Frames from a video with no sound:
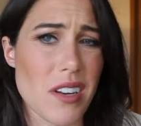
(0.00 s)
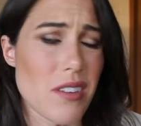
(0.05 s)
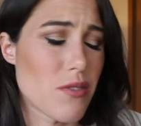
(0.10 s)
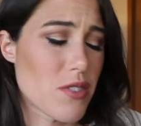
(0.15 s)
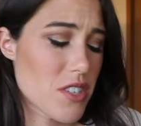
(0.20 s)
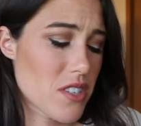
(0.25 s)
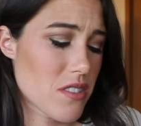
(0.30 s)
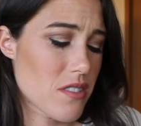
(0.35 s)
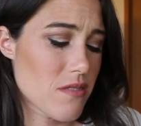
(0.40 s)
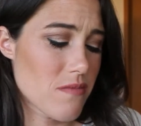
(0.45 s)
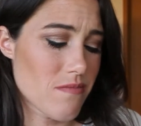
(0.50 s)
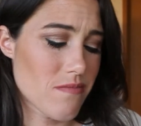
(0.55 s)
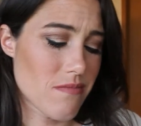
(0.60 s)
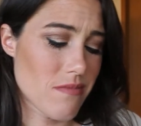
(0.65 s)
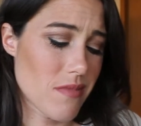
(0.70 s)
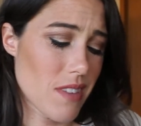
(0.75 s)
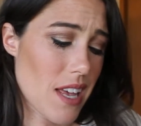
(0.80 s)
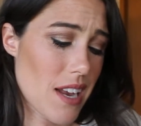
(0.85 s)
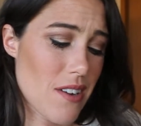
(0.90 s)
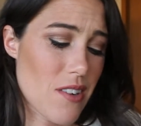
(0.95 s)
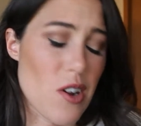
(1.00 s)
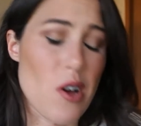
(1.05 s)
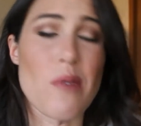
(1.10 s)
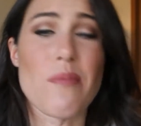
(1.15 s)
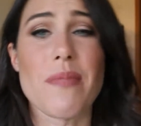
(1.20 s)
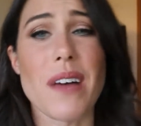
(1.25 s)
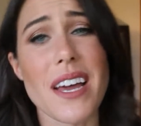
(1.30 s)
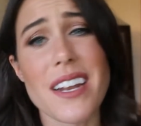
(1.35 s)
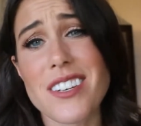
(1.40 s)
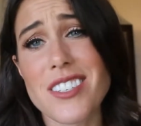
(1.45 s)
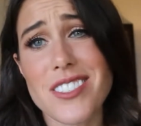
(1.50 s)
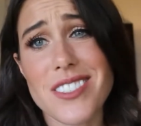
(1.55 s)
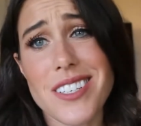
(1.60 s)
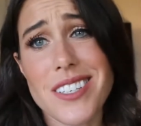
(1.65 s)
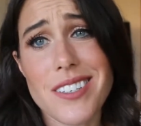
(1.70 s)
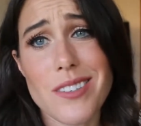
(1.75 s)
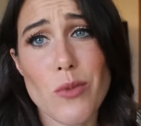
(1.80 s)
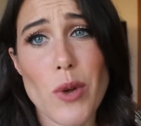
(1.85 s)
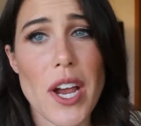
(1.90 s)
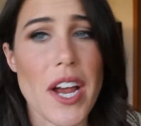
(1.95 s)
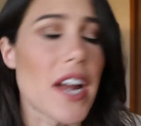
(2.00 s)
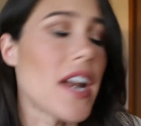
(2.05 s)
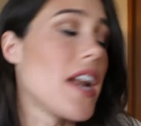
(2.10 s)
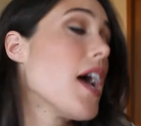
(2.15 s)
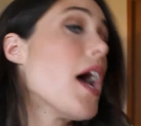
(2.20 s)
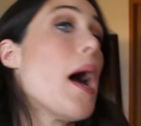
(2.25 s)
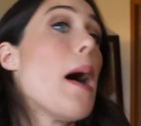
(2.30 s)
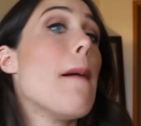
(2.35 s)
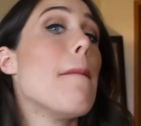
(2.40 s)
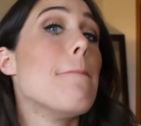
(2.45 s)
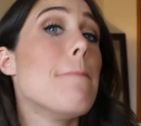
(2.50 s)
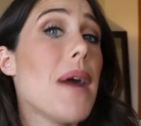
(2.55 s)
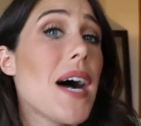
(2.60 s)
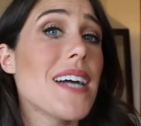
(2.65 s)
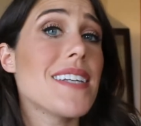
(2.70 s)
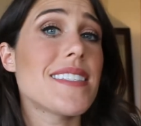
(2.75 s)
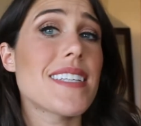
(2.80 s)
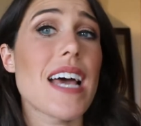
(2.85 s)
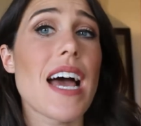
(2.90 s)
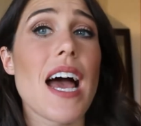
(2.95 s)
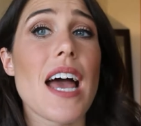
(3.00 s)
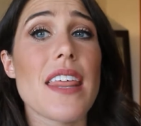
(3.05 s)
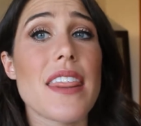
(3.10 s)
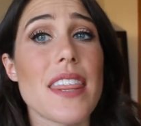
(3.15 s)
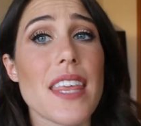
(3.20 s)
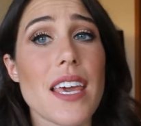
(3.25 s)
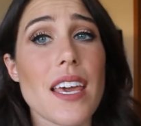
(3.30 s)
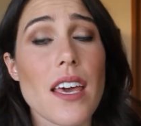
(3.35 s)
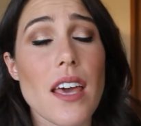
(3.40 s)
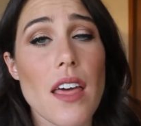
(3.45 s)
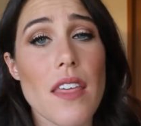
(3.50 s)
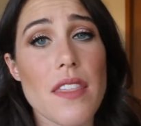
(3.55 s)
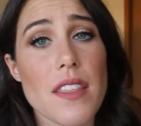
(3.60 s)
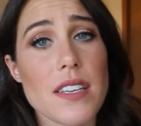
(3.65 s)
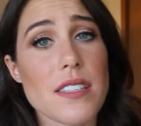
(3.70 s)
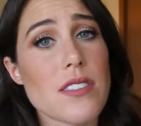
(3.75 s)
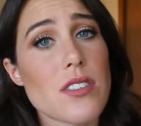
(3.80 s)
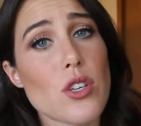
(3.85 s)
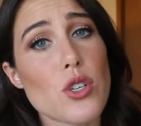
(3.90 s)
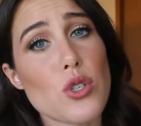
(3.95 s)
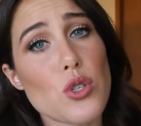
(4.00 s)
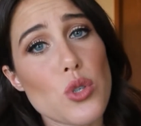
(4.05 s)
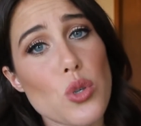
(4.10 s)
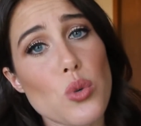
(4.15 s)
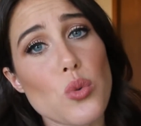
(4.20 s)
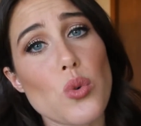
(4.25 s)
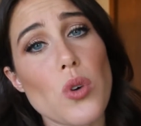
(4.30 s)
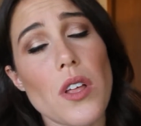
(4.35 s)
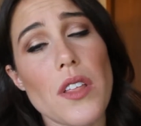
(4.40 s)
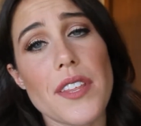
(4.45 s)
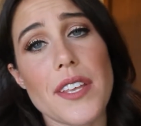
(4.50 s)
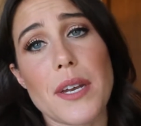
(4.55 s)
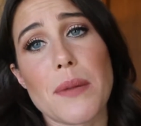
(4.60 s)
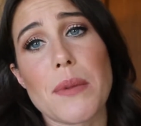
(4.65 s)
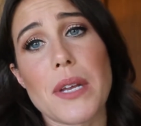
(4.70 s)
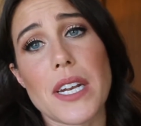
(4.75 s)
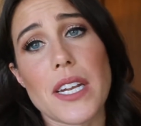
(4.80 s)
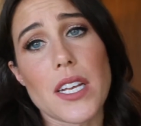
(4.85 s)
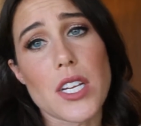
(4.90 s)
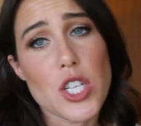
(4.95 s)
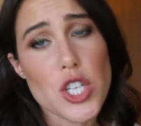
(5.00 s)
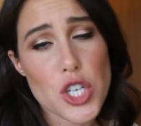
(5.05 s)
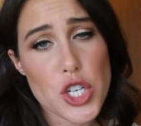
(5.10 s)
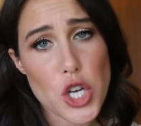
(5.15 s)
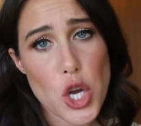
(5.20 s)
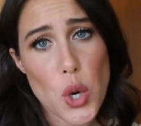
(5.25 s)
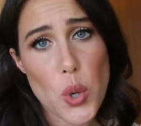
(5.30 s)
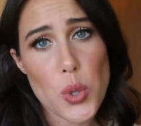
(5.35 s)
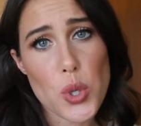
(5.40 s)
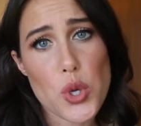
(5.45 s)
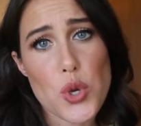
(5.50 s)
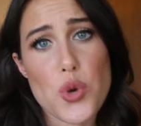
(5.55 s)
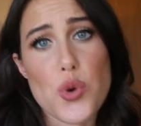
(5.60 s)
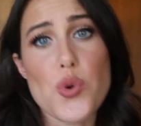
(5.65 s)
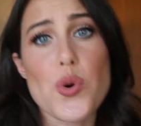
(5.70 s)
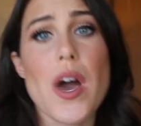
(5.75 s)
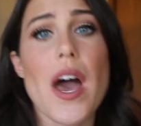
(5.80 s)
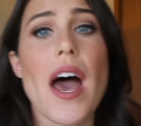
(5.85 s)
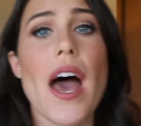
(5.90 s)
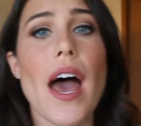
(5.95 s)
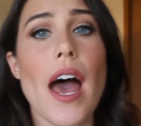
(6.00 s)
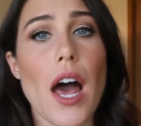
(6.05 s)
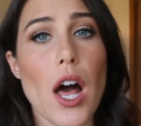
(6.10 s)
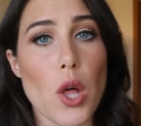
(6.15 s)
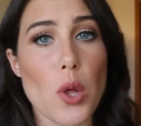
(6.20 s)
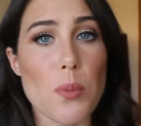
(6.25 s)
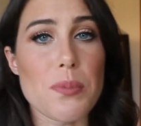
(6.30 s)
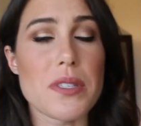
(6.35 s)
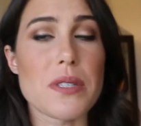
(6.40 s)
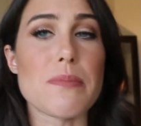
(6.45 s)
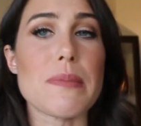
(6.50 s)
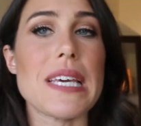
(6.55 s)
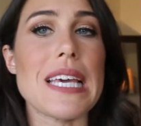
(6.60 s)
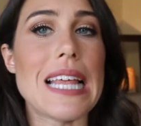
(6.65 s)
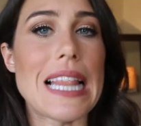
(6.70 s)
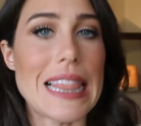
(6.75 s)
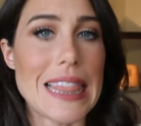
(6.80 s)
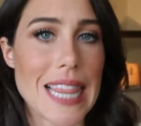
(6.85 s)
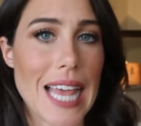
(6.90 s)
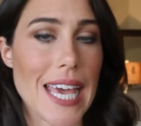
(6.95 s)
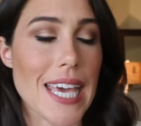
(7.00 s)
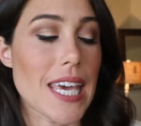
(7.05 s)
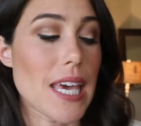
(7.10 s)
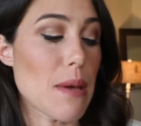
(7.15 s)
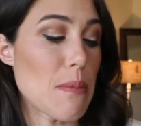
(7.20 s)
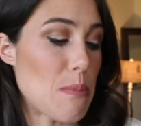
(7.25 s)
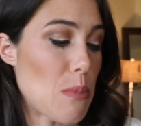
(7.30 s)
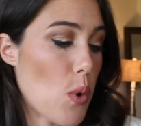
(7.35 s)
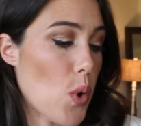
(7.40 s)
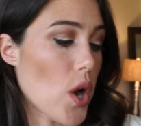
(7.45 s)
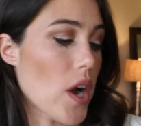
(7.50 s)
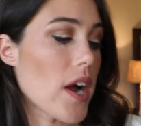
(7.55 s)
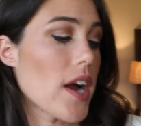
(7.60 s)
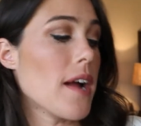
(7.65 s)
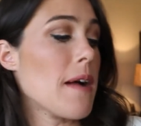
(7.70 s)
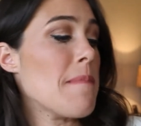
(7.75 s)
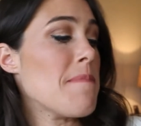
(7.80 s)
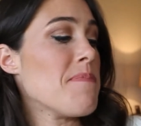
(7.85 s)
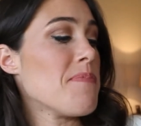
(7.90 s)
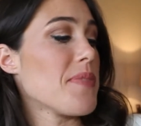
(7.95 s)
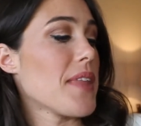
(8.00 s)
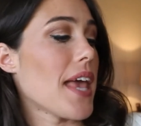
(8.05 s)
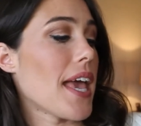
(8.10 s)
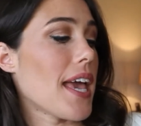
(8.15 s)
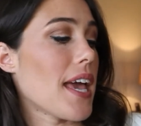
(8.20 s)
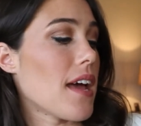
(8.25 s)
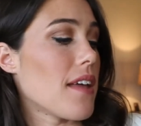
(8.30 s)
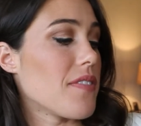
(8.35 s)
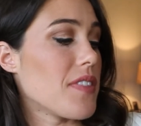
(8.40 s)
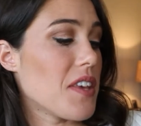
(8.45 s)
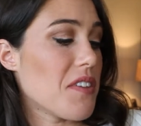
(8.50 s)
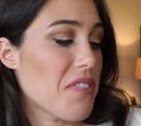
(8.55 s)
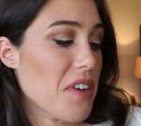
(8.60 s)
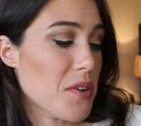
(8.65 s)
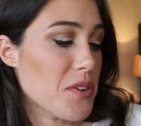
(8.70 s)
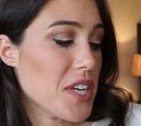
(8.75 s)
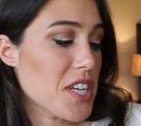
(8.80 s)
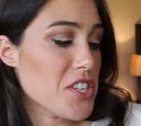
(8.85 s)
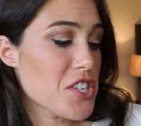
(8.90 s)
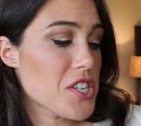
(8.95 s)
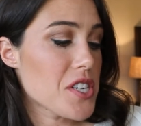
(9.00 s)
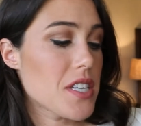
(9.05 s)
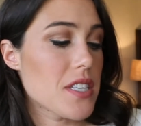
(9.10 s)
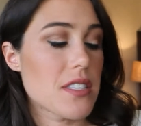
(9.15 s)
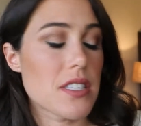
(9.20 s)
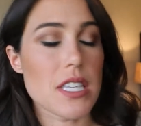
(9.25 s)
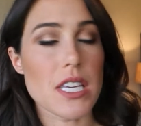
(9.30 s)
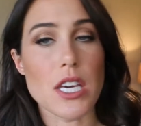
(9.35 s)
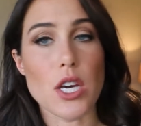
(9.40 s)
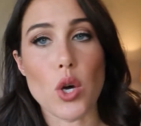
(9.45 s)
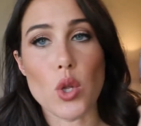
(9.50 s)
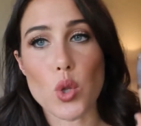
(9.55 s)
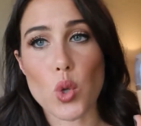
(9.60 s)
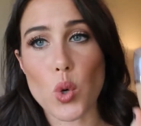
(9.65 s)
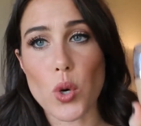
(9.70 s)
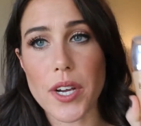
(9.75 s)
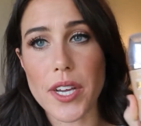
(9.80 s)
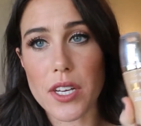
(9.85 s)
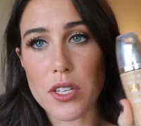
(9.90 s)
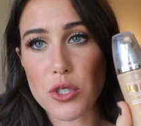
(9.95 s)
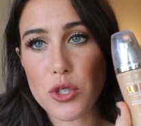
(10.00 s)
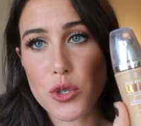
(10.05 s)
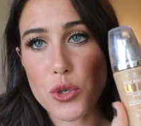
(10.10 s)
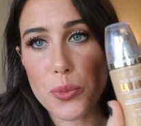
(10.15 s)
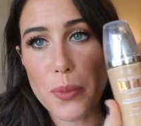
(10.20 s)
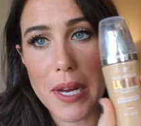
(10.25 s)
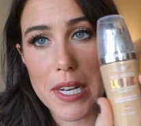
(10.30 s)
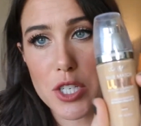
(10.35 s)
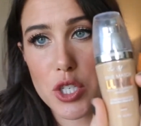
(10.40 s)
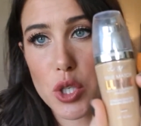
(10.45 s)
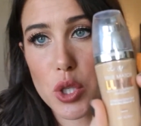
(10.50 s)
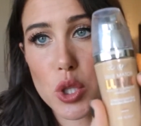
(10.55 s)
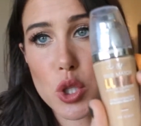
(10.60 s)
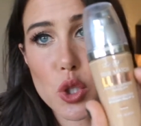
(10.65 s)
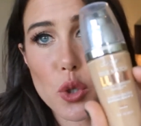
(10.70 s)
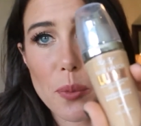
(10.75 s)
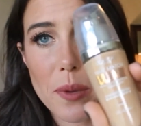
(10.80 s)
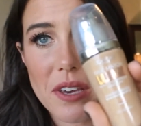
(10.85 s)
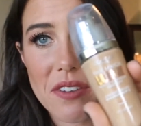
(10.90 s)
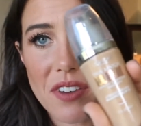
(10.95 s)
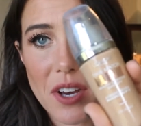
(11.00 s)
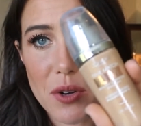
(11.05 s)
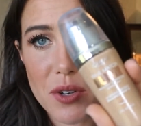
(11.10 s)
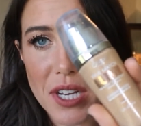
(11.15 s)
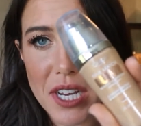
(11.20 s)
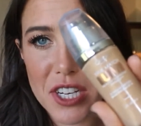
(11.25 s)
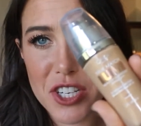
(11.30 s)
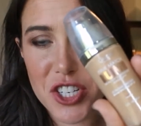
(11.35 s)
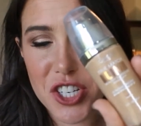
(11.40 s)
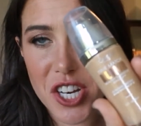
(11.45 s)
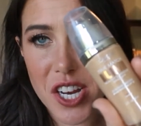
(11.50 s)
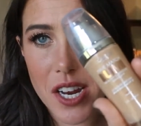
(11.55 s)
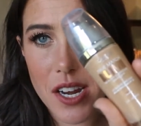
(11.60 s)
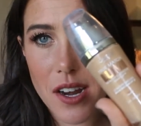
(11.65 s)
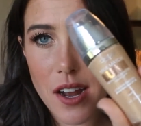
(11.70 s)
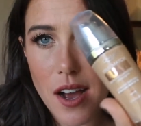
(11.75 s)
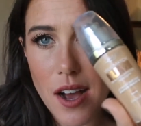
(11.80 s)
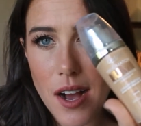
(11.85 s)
It was just I don't know. I just didn't wear it. But I think this tool that I'm going to show you helps me like it more. And the foundation is the L'Oreal True Match Lumi Foundation.